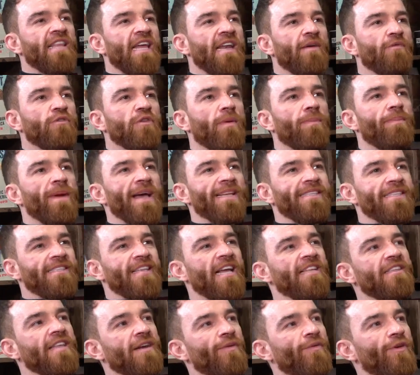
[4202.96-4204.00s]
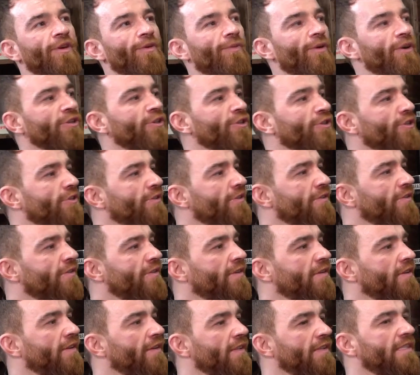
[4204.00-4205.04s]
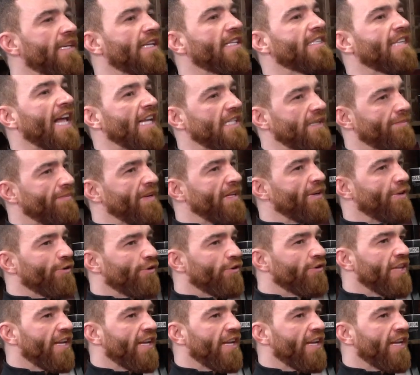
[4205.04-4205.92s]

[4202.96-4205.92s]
that I was a better dad than what I was. Until I started being a good